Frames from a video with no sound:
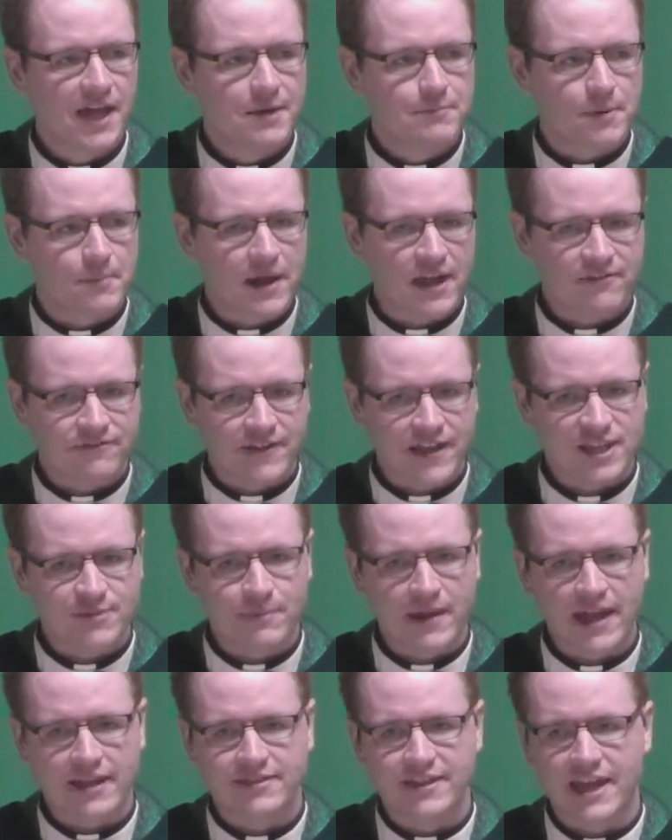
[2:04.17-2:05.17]
But my faith
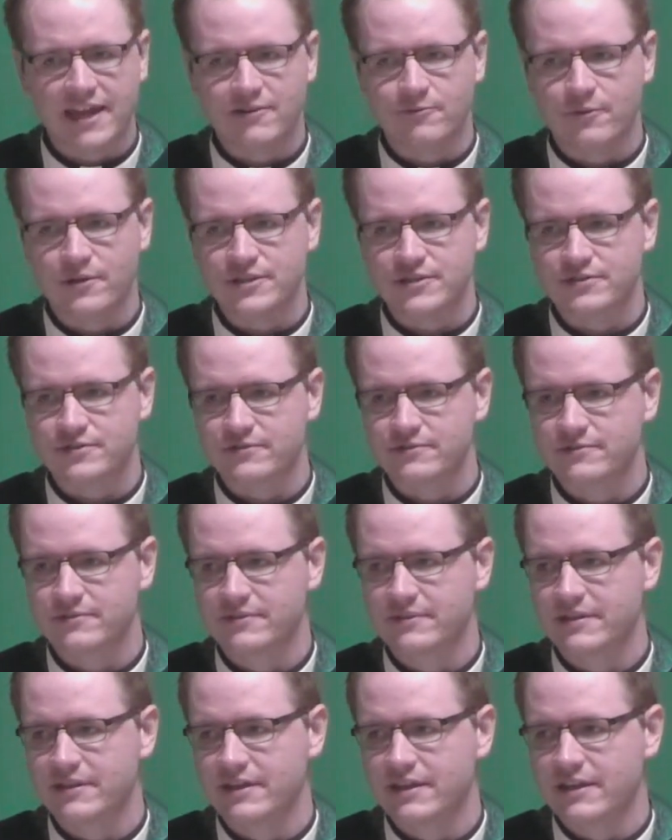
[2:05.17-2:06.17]
back then was
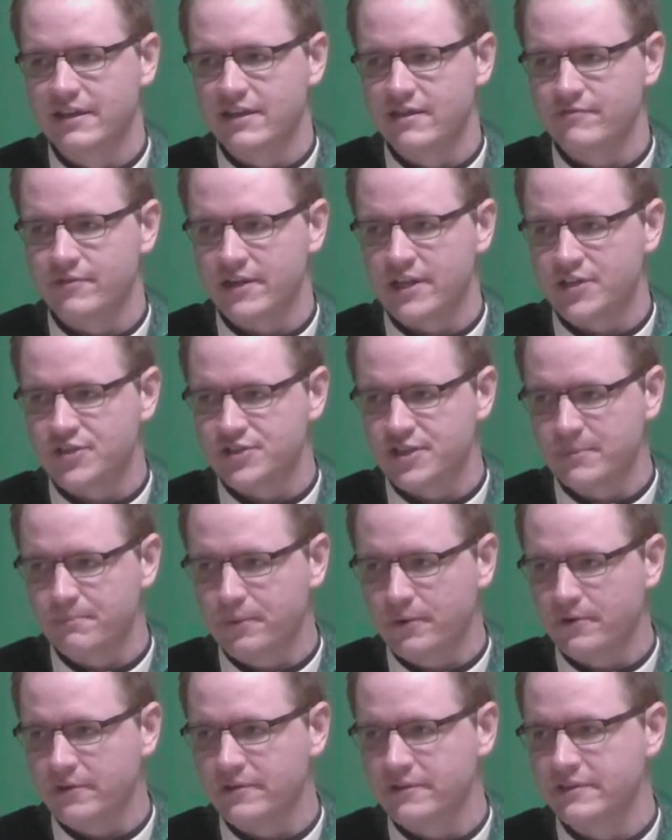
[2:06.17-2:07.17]
very
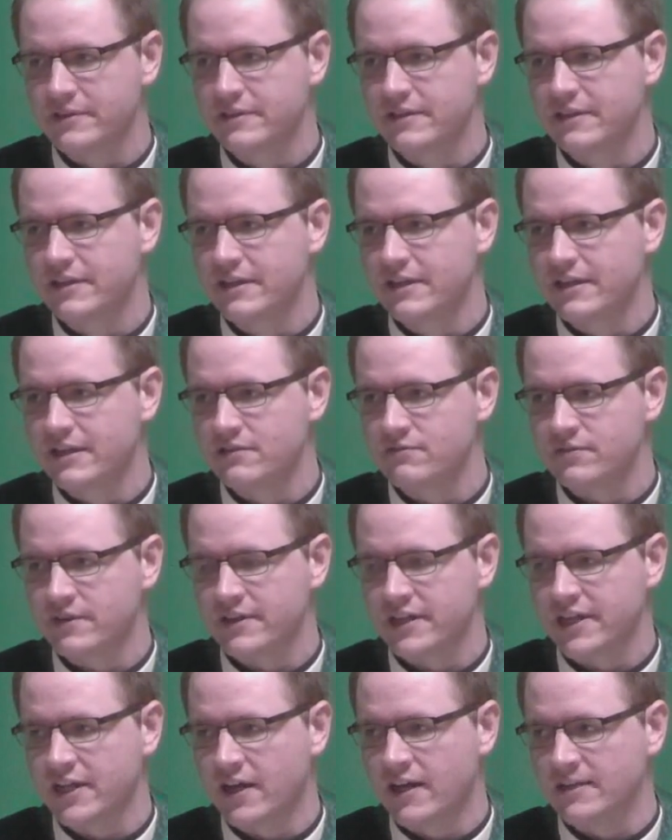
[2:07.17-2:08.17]
simple and
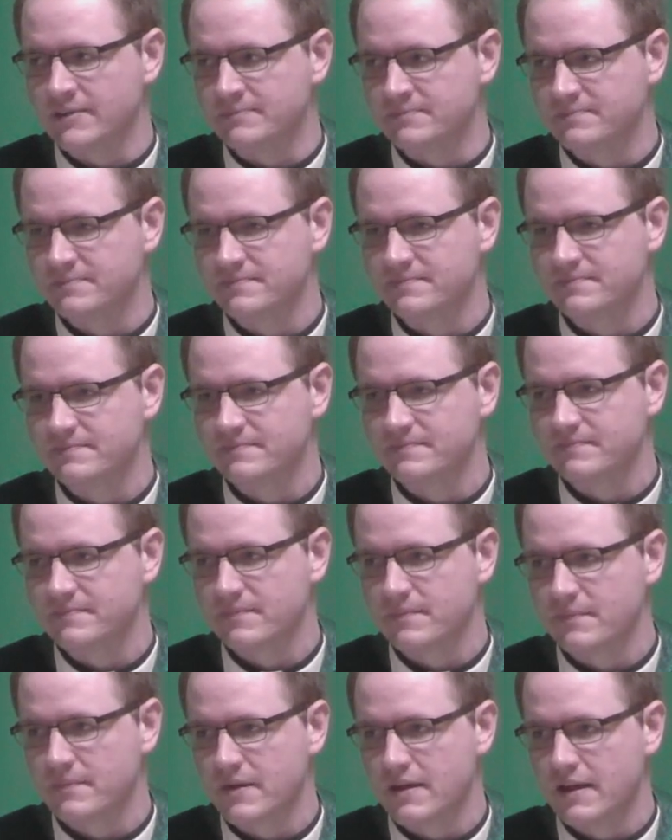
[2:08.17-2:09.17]
very young.
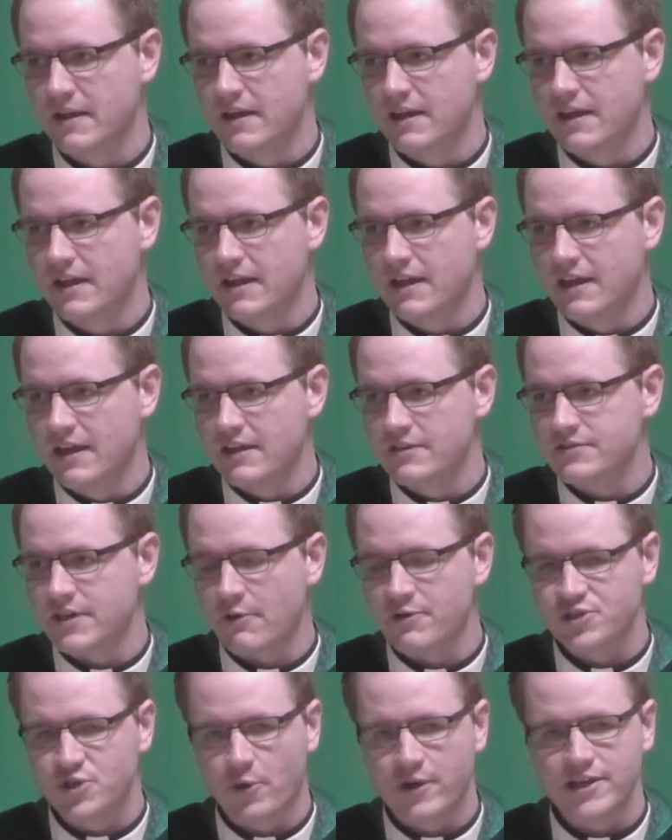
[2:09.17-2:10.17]
See, I
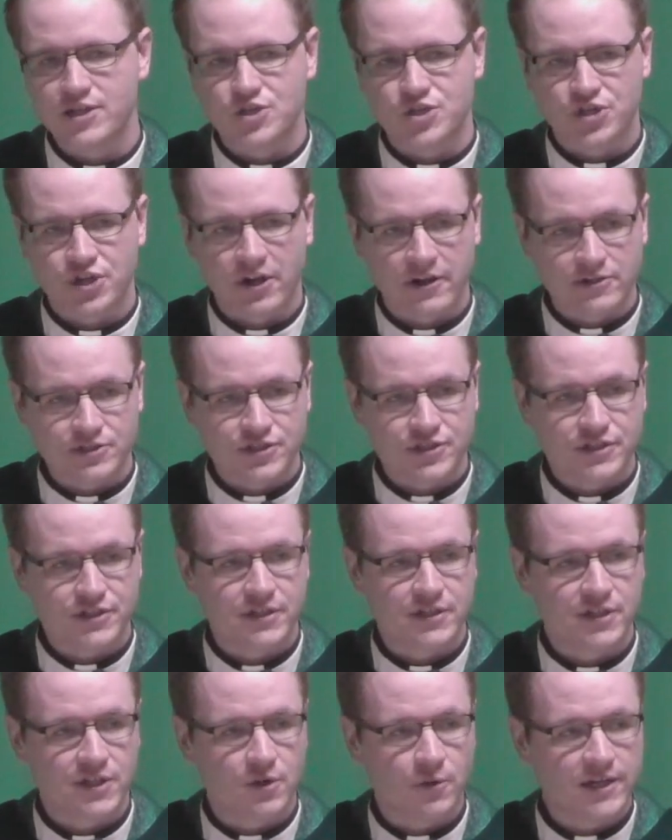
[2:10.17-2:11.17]
was going to church,
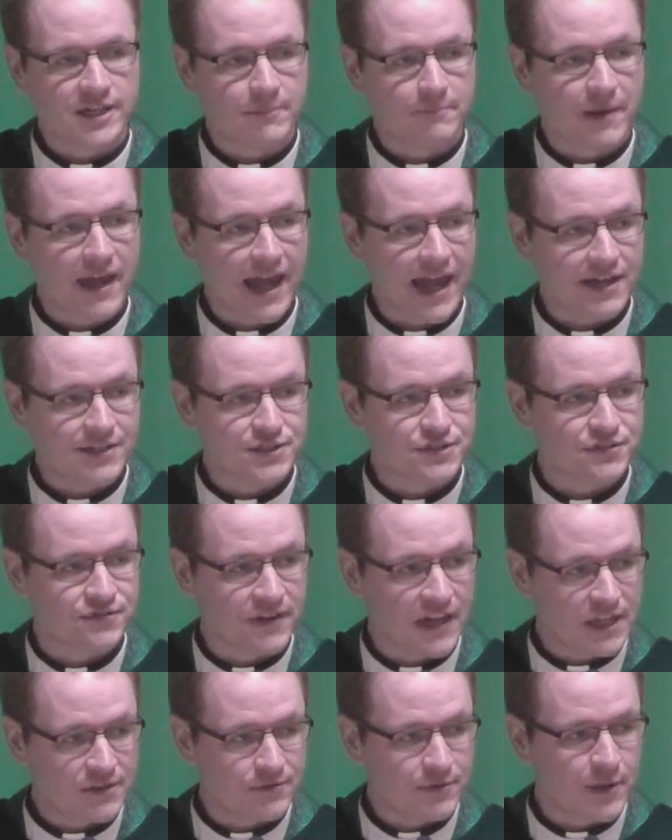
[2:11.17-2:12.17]
going to Mass
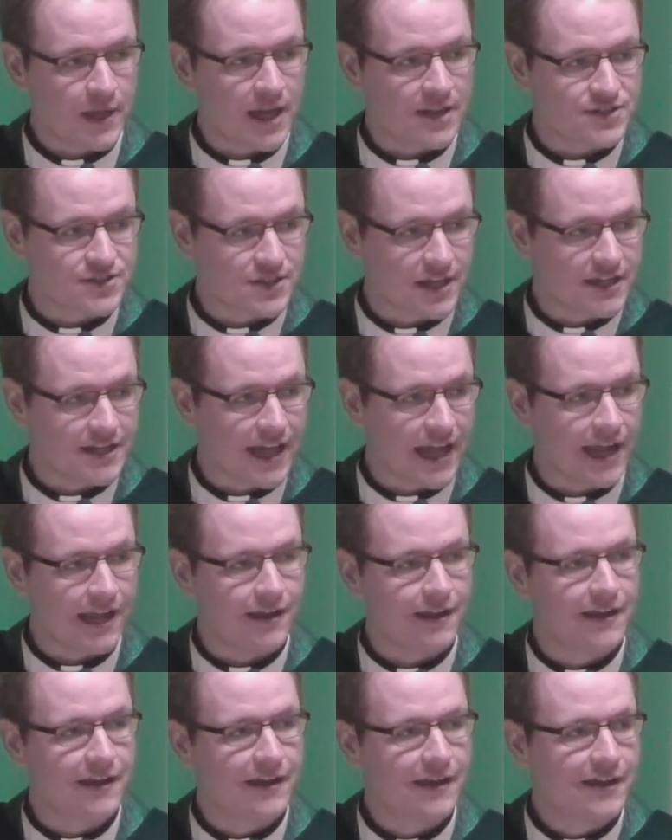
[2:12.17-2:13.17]
faithfully on
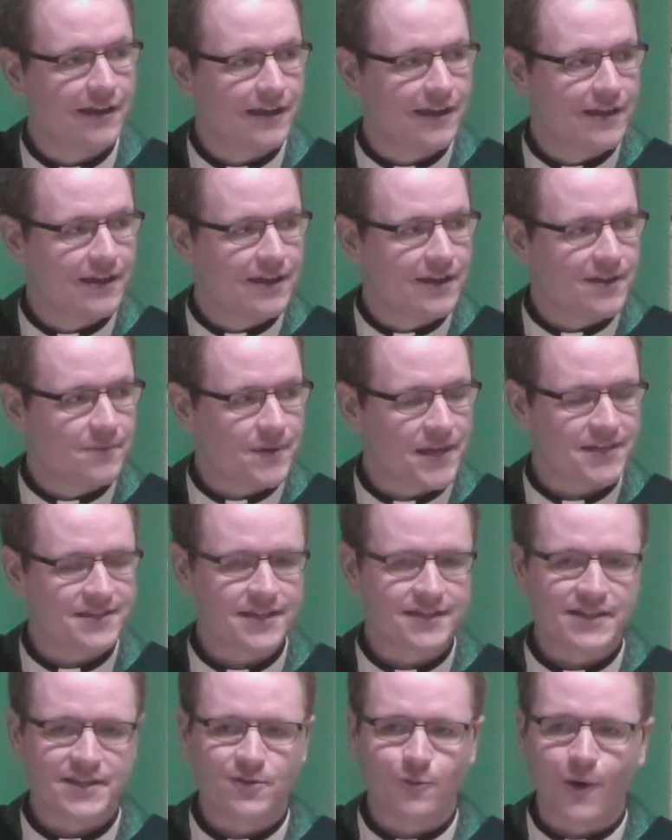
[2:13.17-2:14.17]
Sunday because
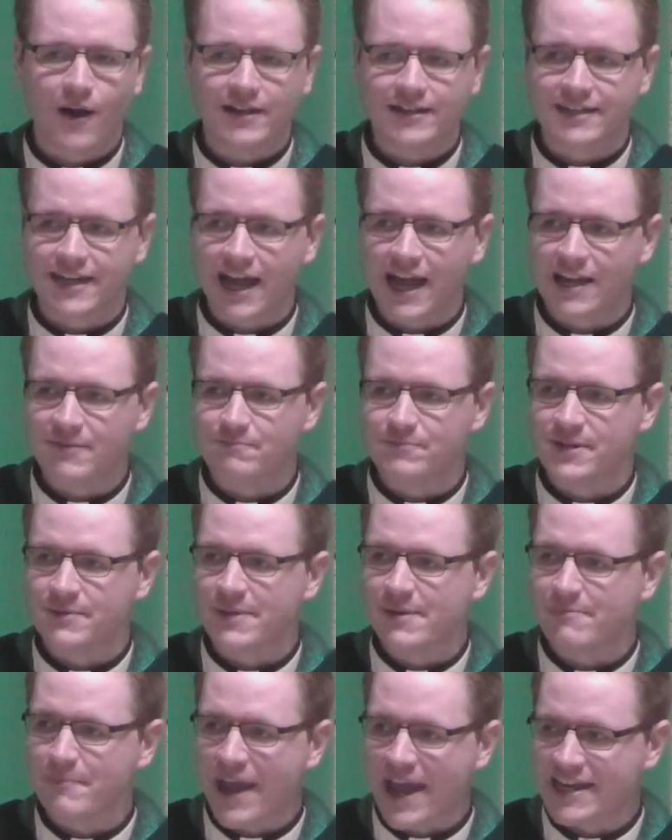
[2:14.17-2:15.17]
I didn't want God to
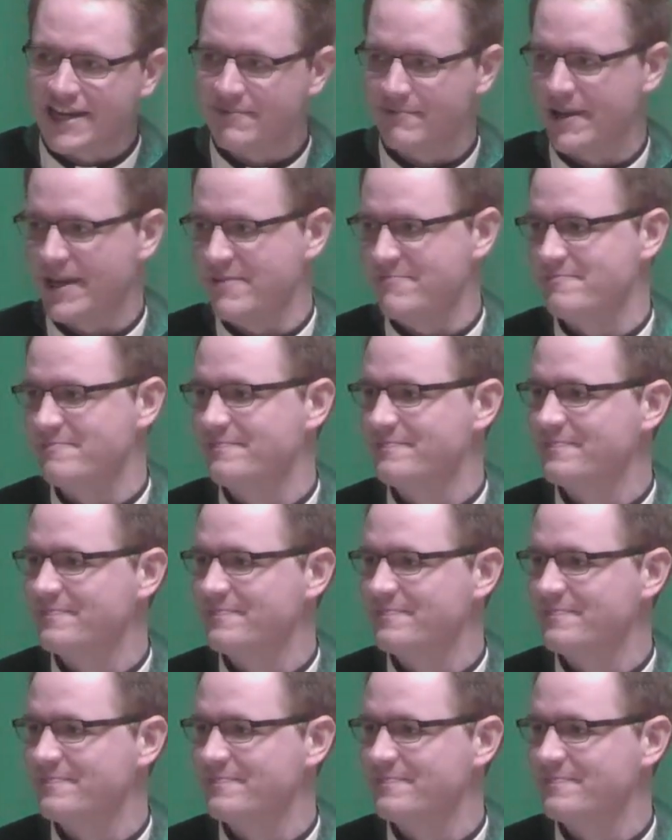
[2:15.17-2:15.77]
be mad at me.